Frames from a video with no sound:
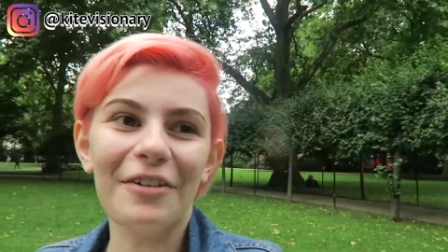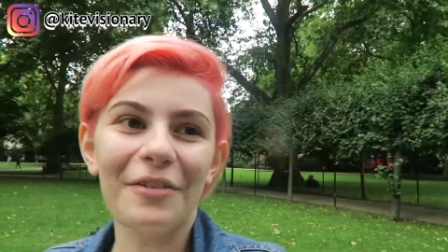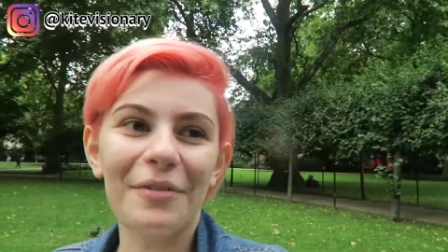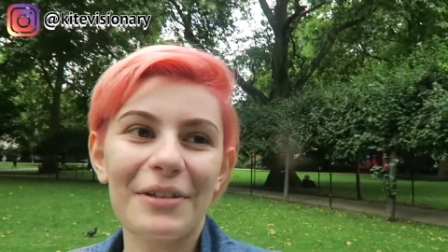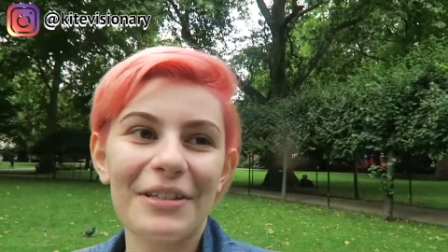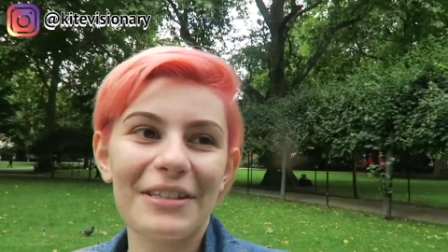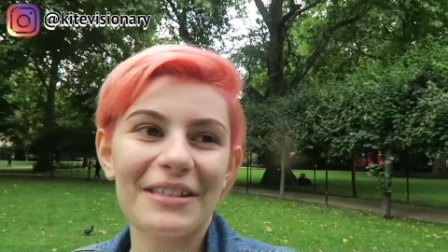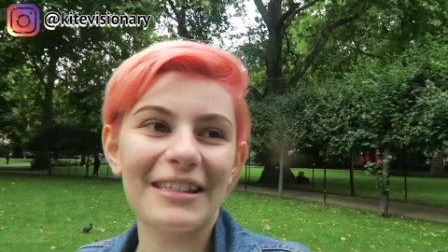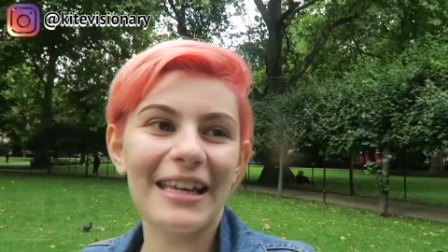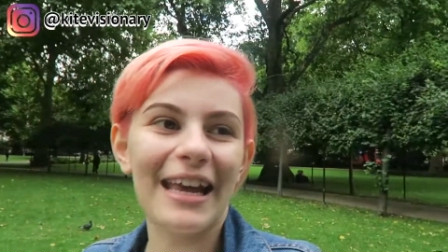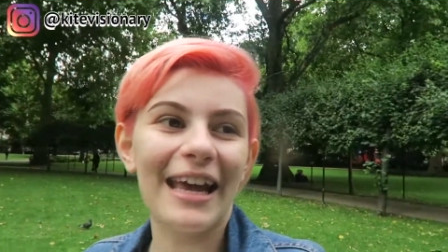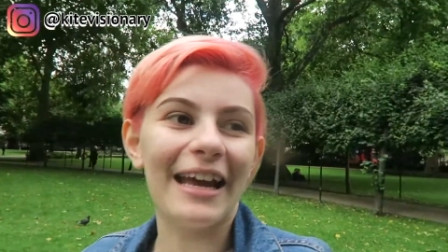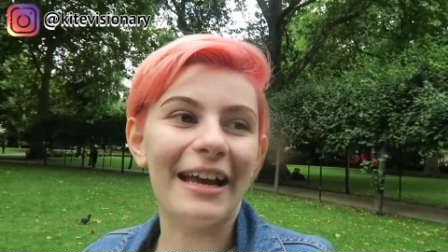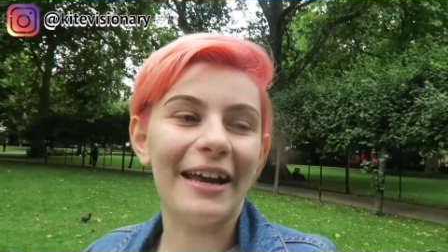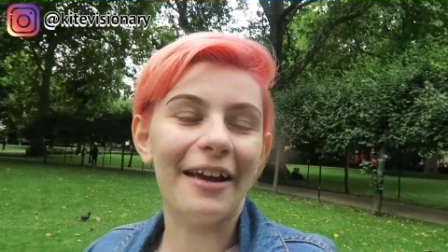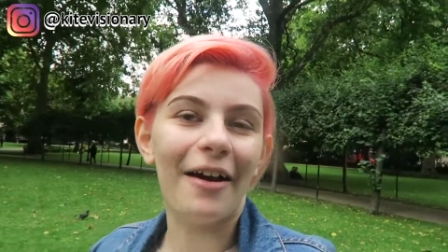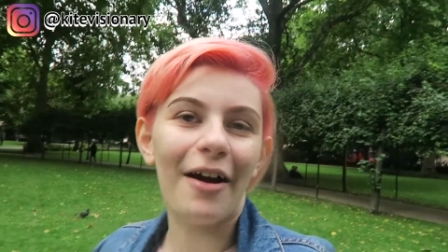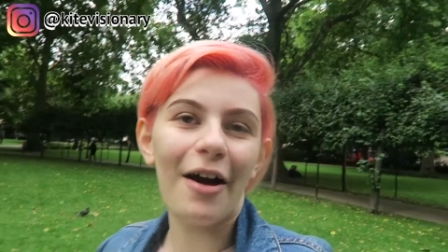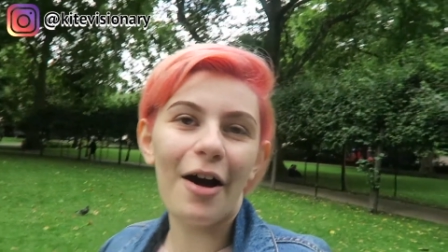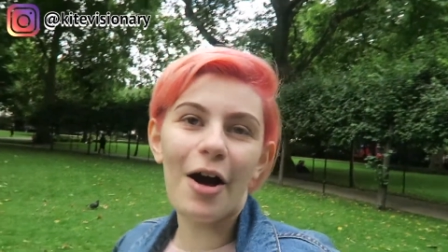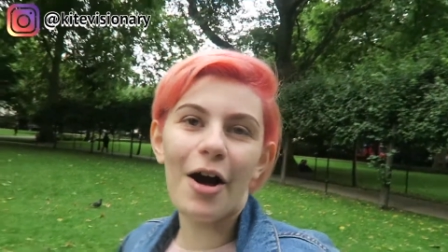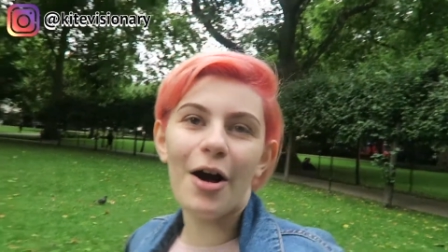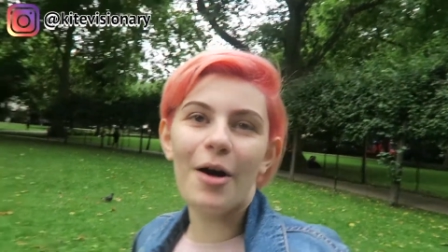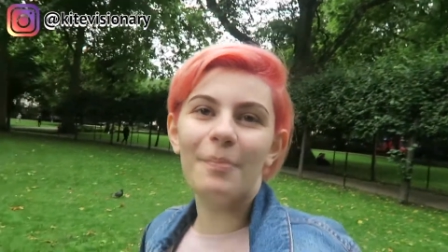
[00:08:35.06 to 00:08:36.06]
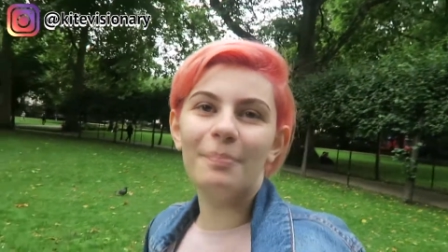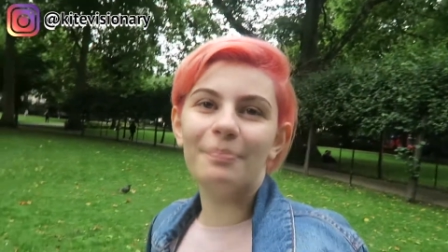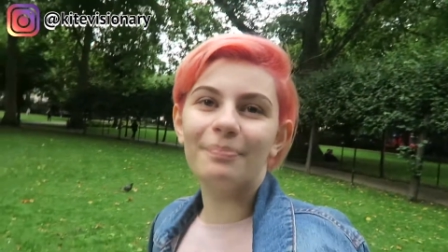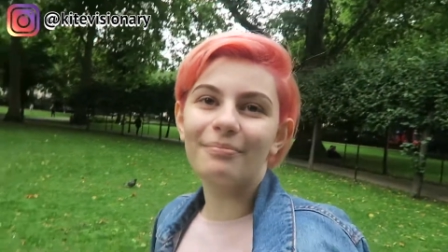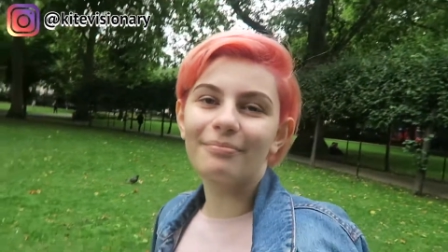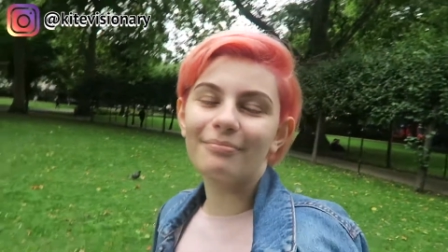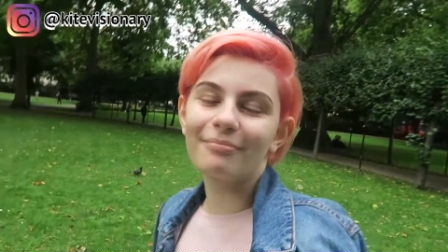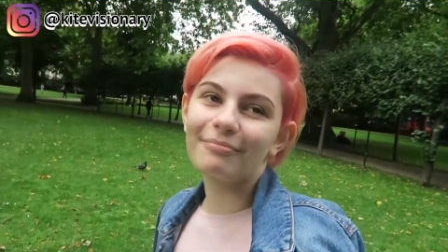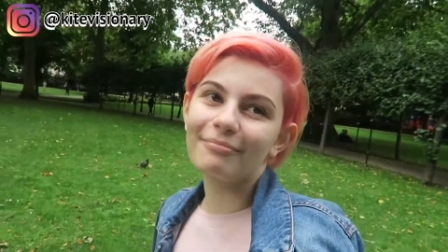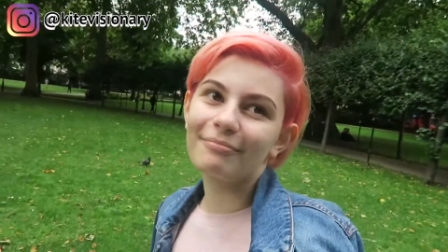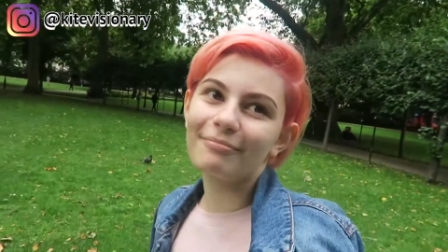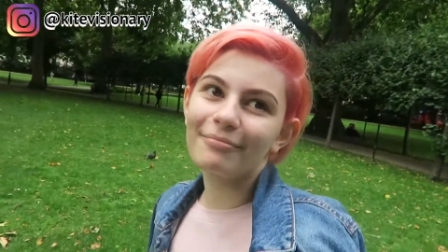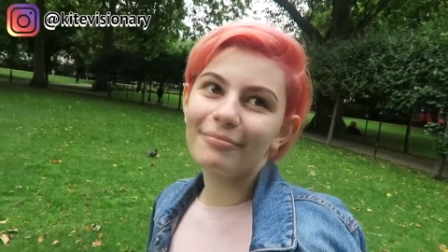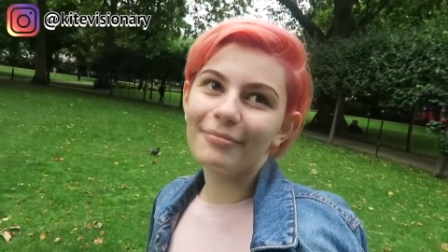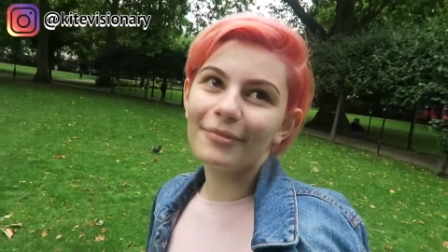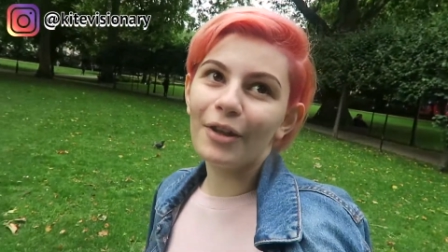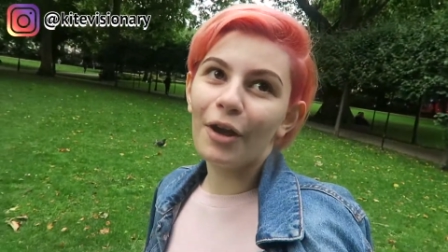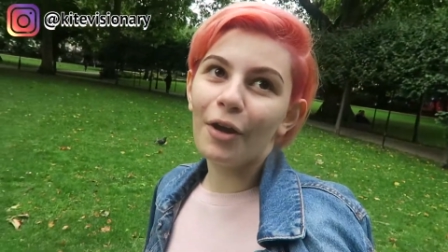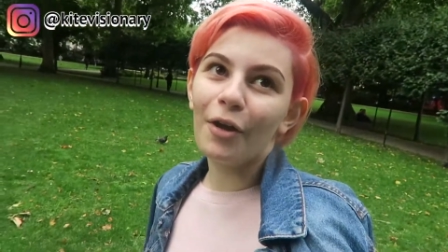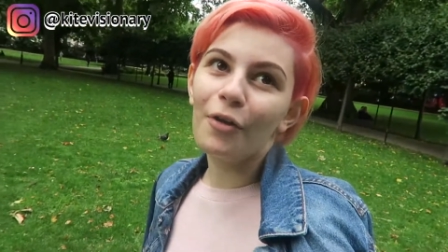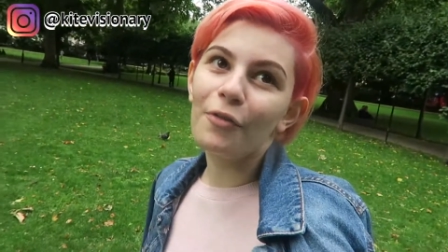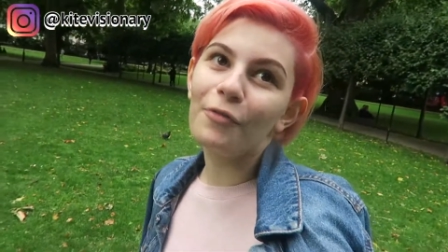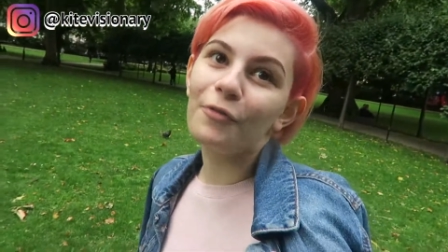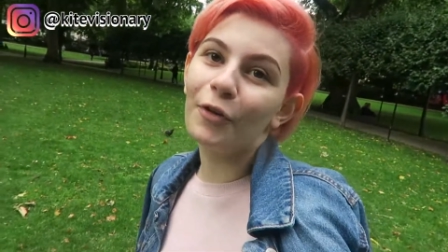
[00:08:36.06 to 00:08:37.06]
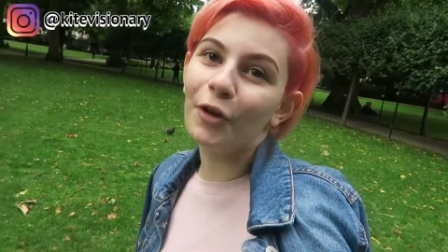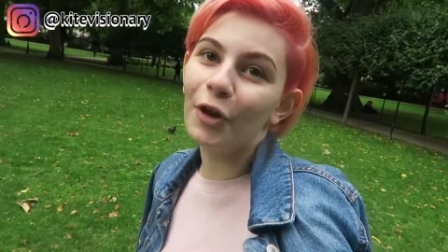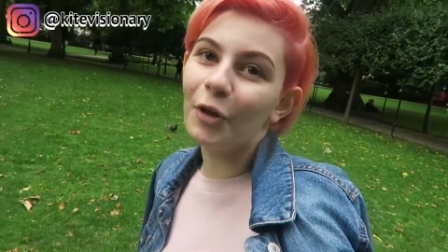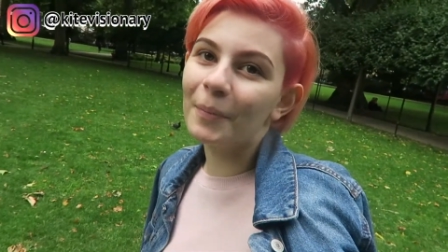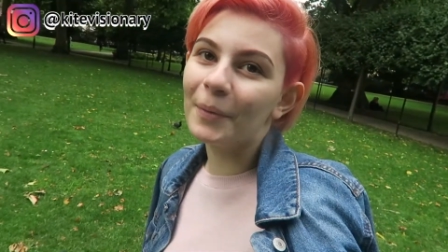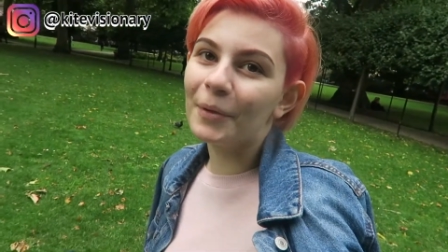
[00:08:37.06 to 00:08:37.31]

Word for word: know what to say. Say um, you want. Follow